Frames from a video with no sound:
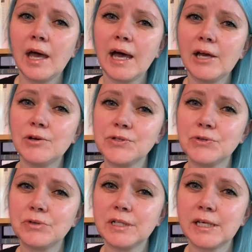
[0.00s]
I also
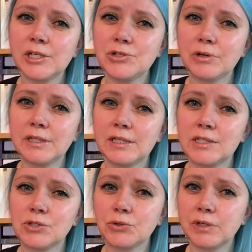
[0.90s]
really enjoyed that the
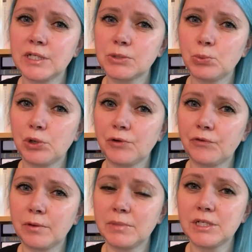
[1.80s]
stories were
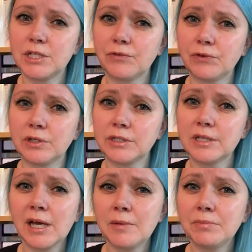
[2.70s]
from different
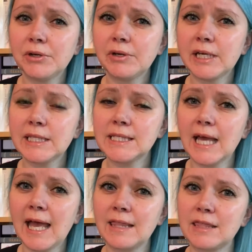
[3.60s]
time periods
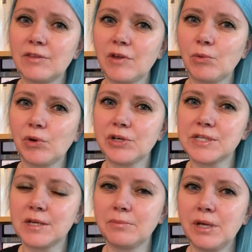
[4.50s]
and that there were
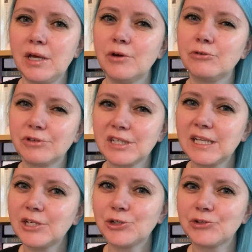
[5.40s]
some really
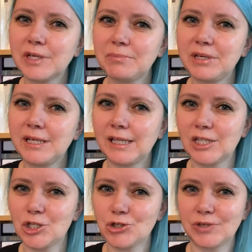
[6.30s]
creepy
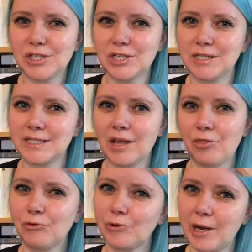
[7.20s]
illustrations
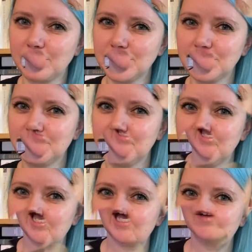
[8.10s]
throughout.
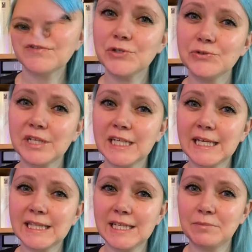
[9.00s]
After reading
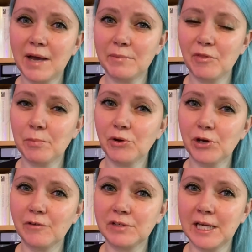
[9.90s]
the Mammoth Book
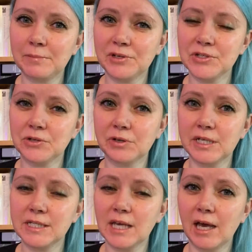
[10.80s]
of Nightmare
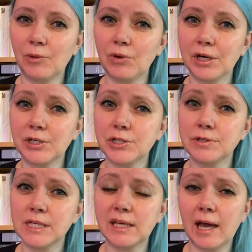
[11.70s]
Stories, I wanted to
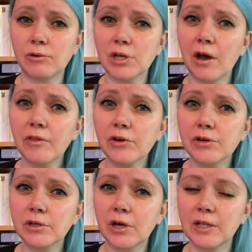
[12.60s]
seek out
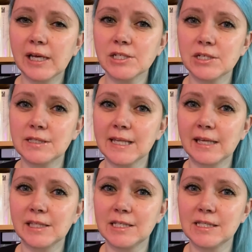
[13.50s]
other collections like
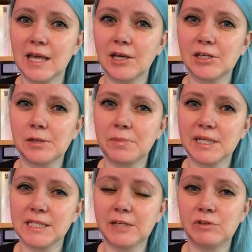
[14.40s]
this edited by
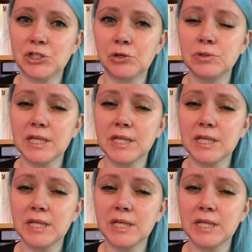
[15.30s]
Stephen Jones,